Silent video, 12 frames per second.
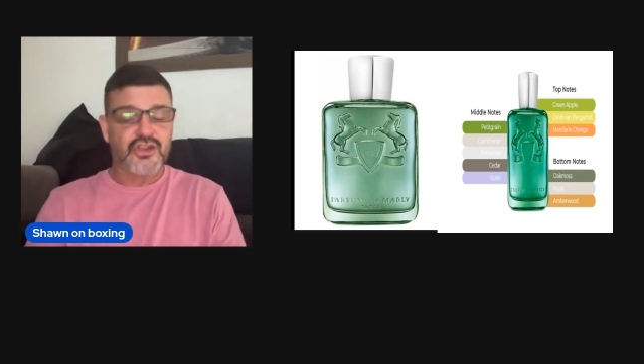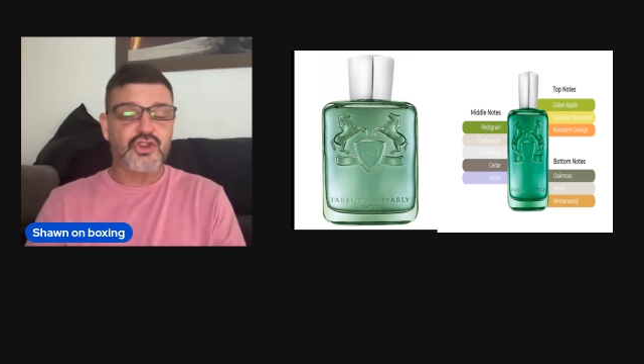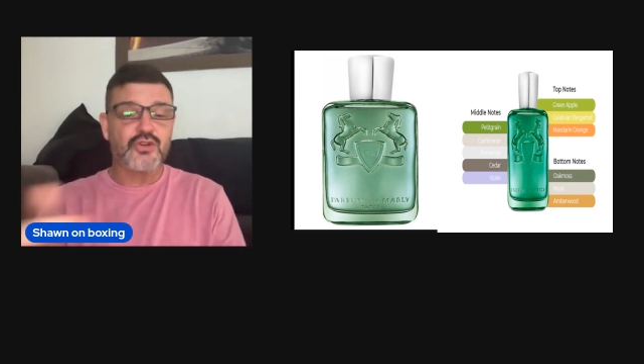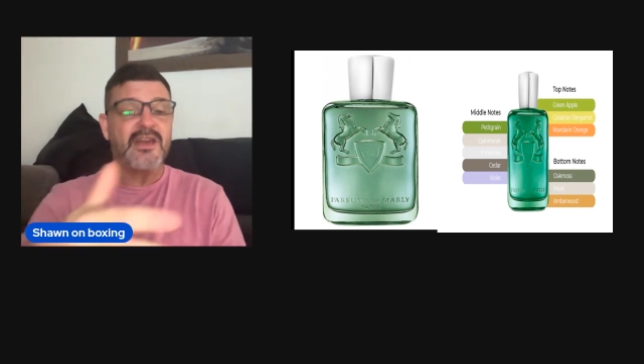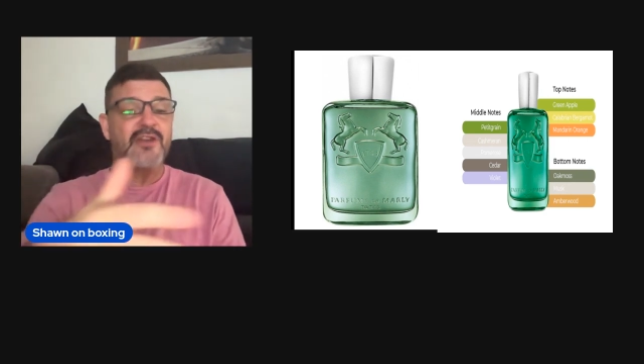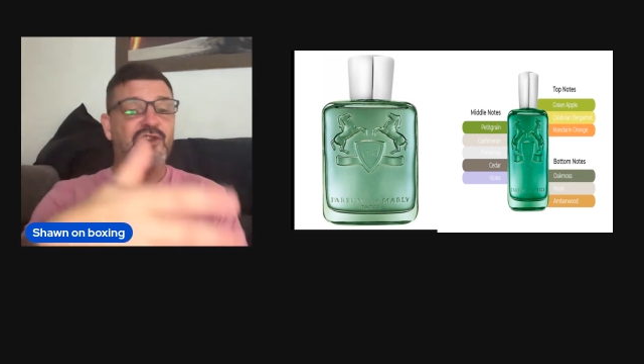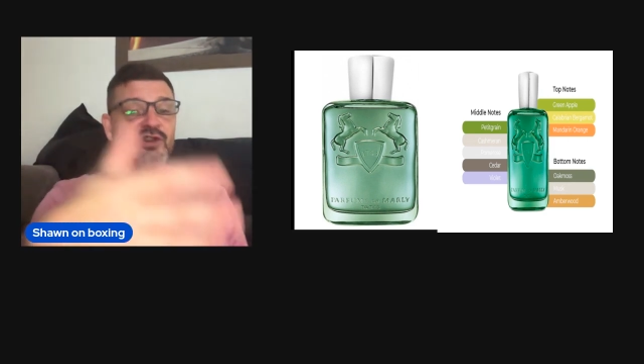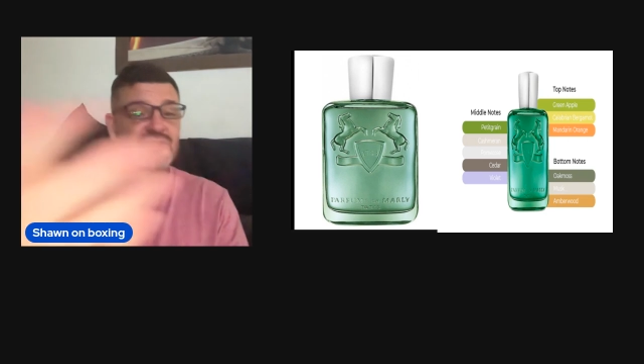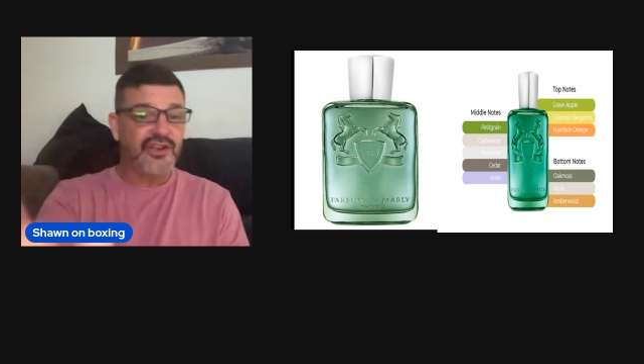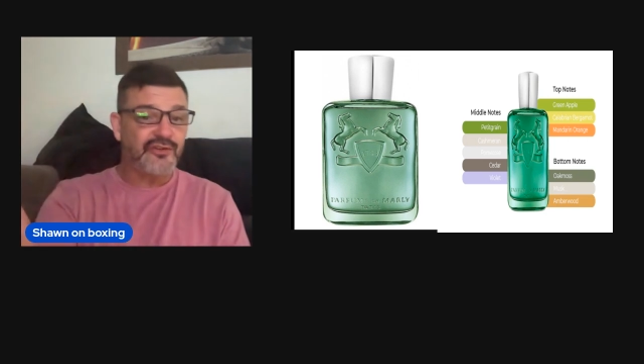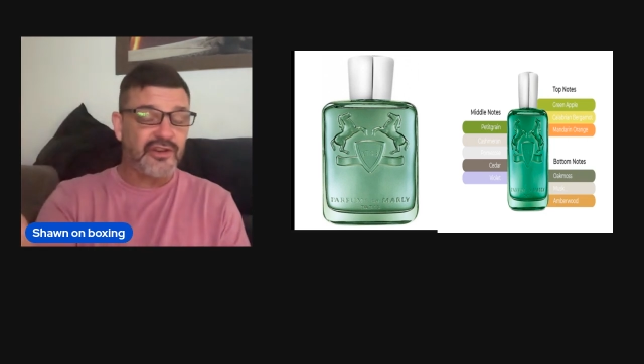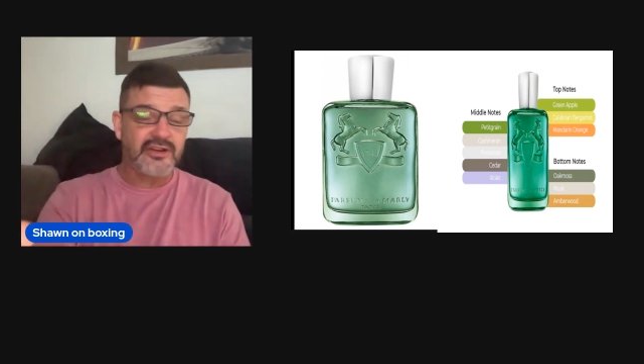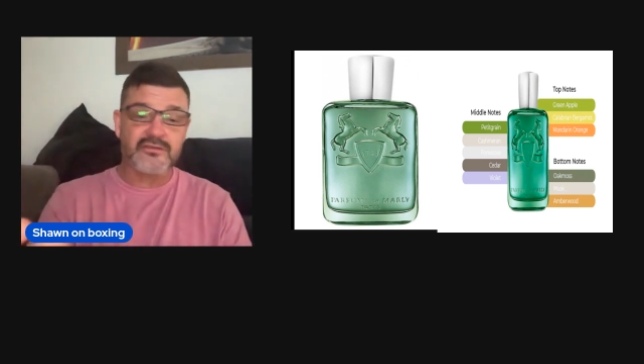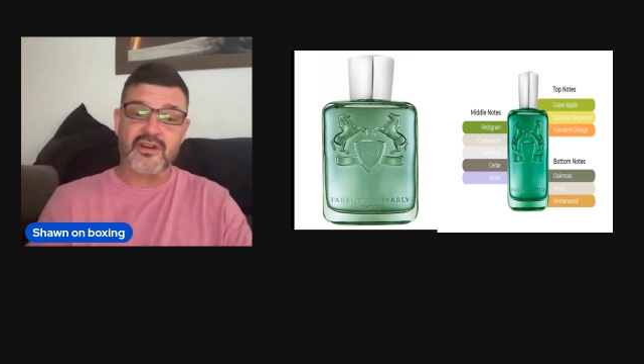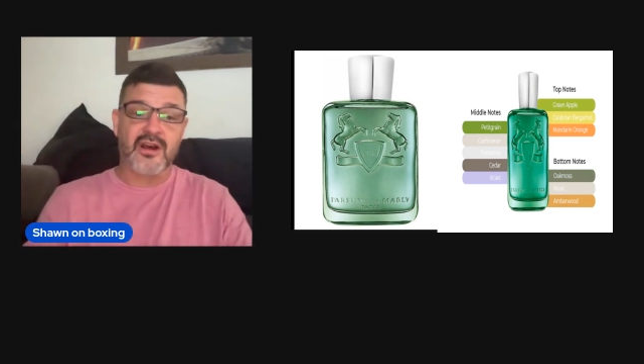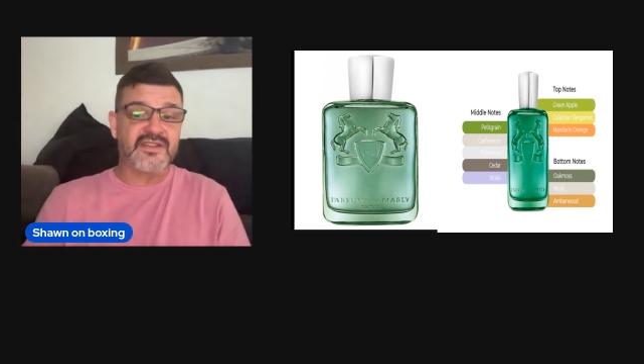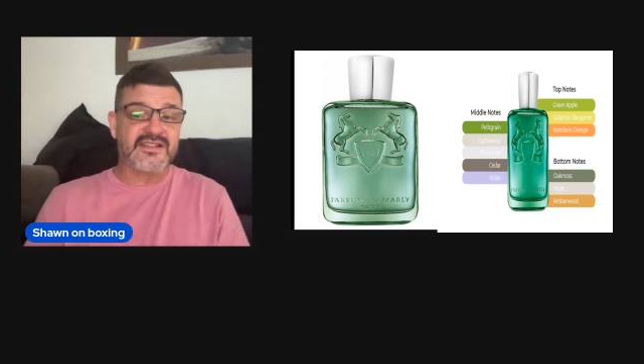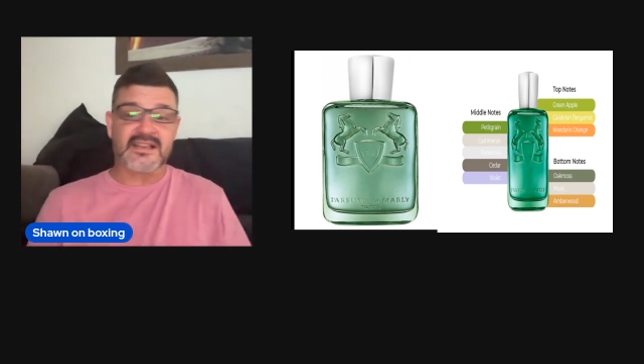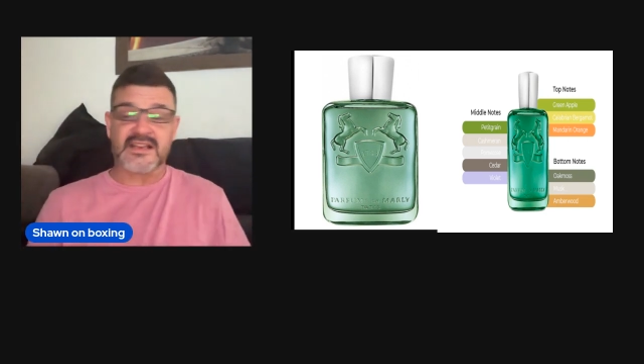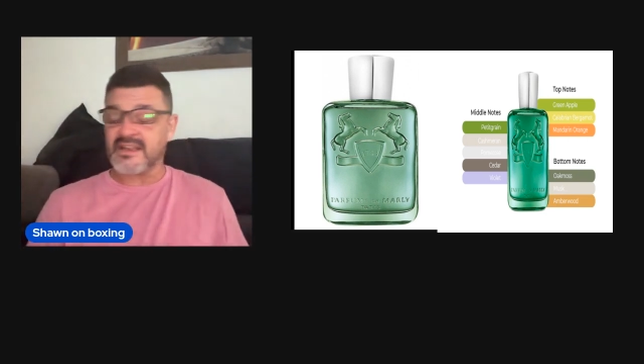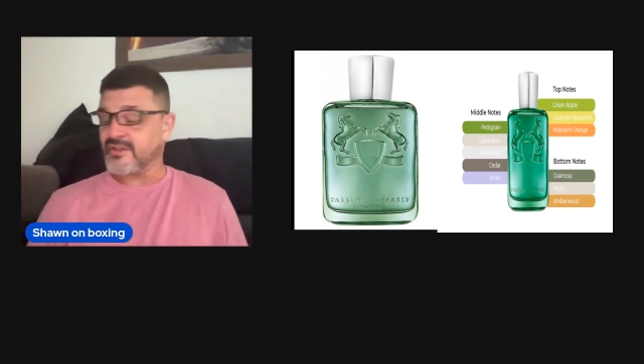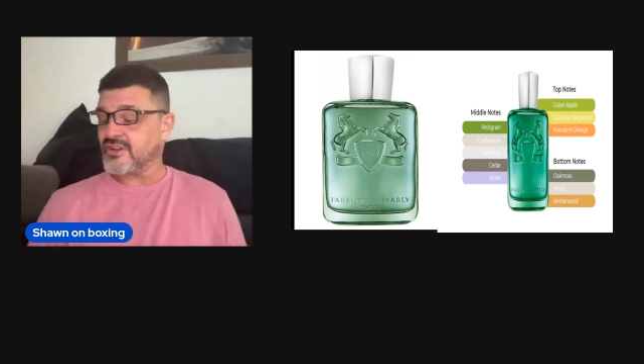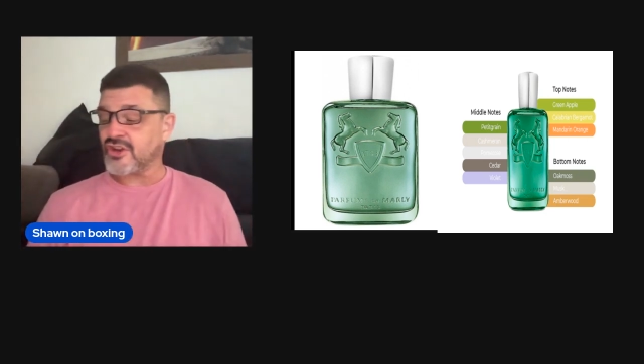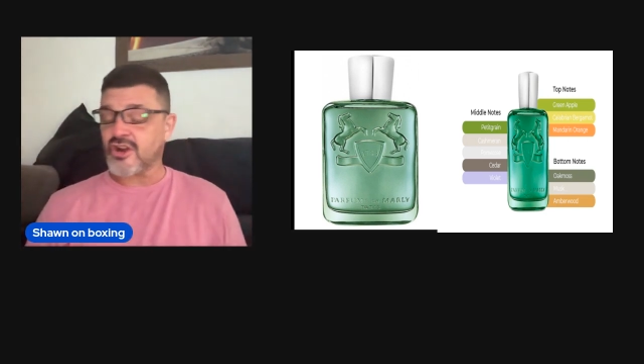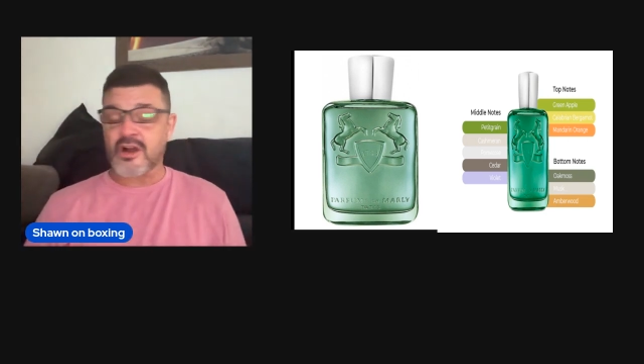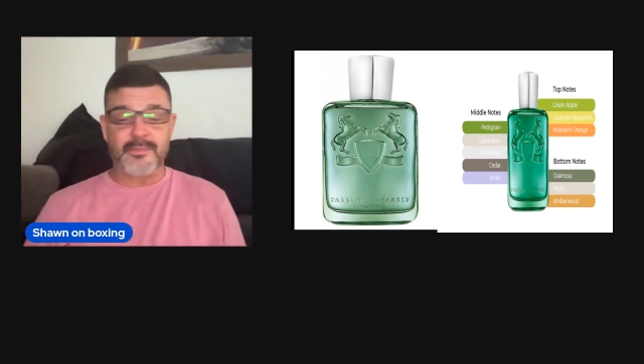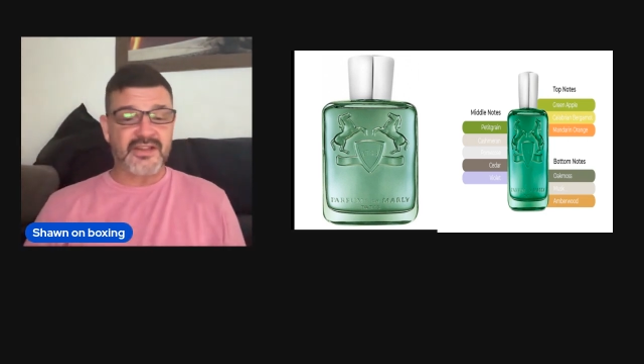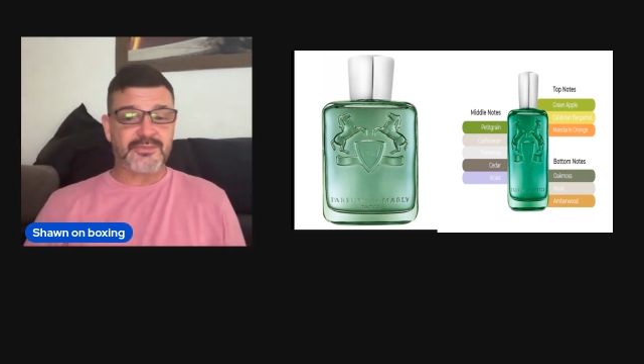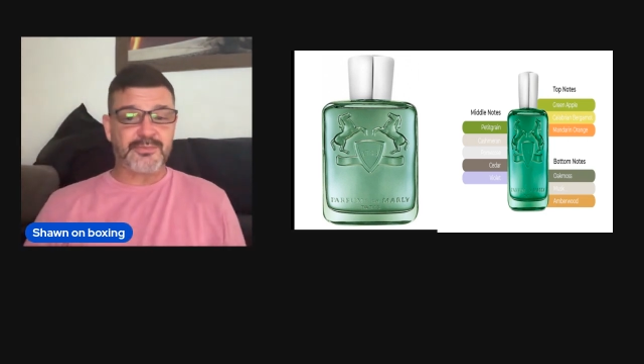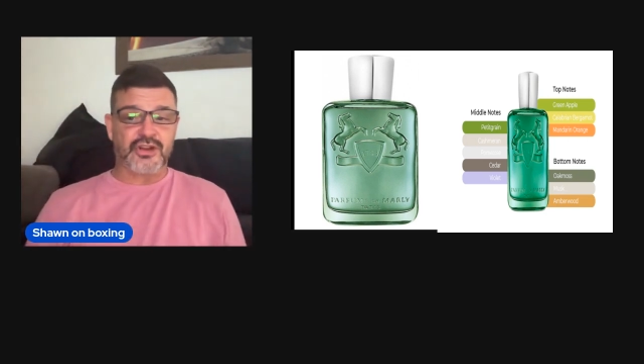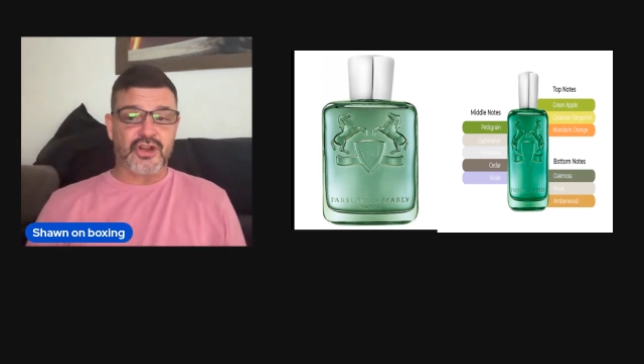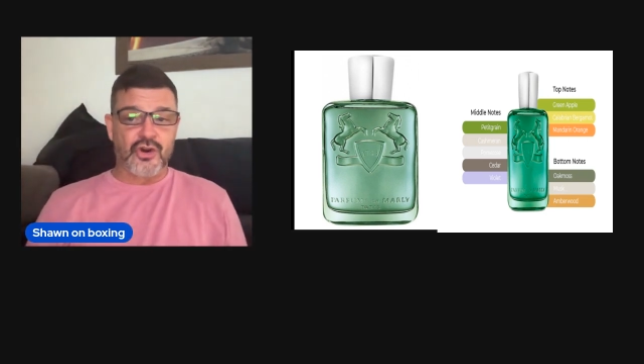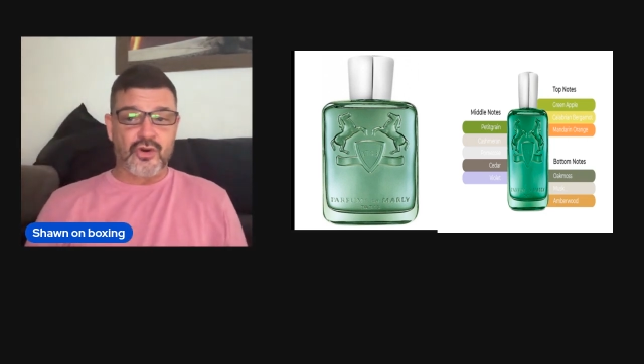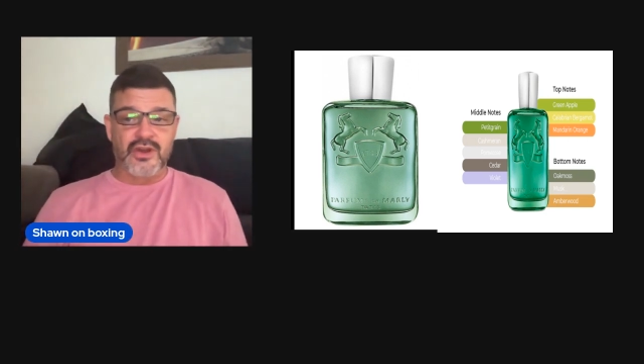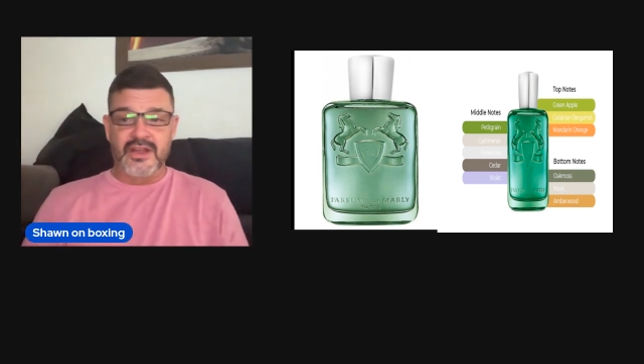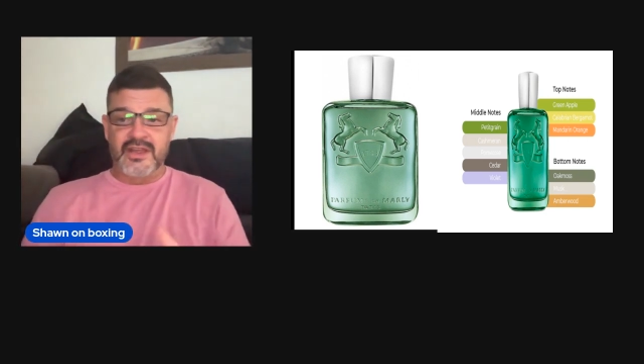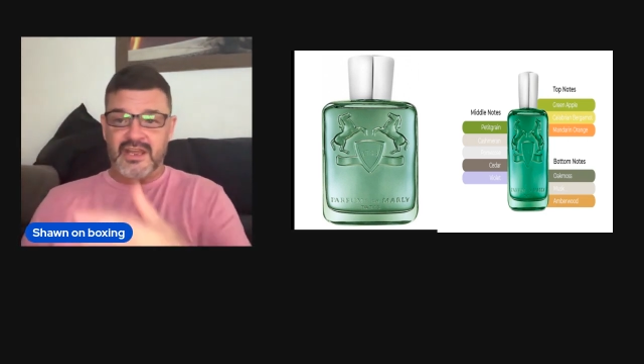You may feel different. Obviously, leave it in the comments below